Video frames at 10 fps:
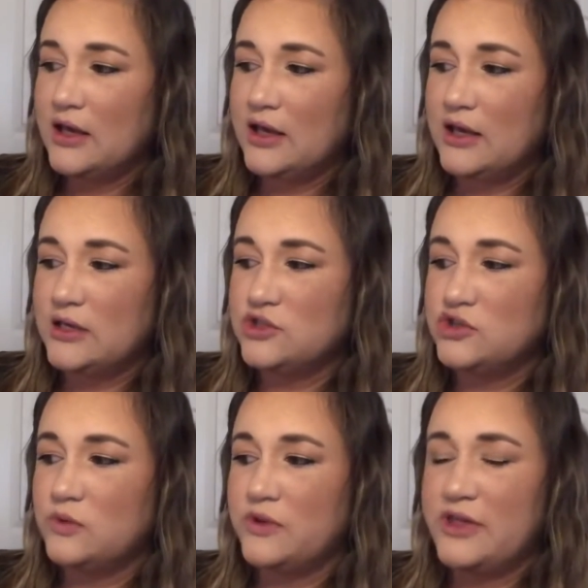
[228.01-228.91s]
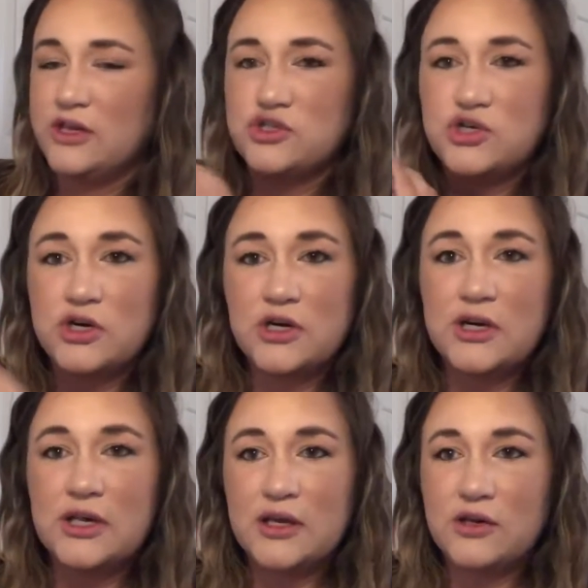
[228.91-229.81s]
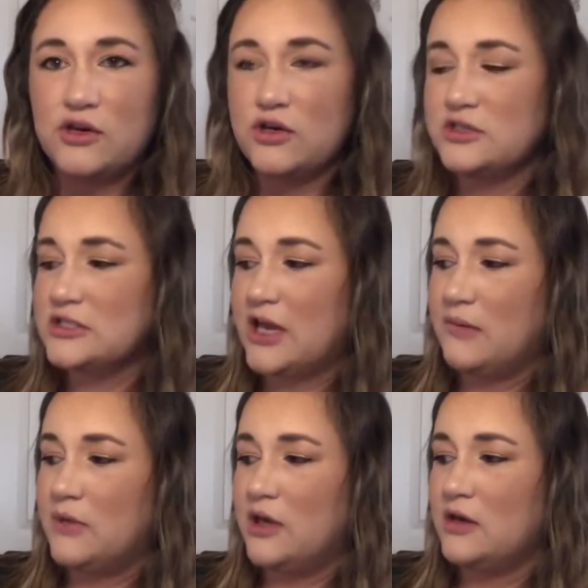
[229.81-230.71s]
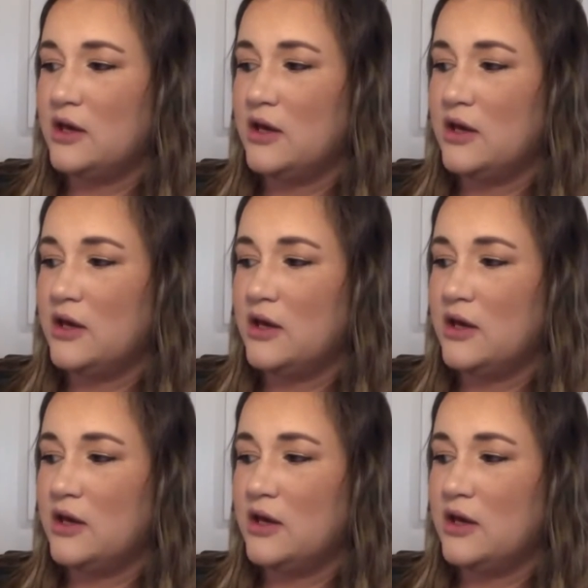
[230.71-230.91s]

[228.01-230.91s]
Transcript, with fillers: and you will then turn in your assignment.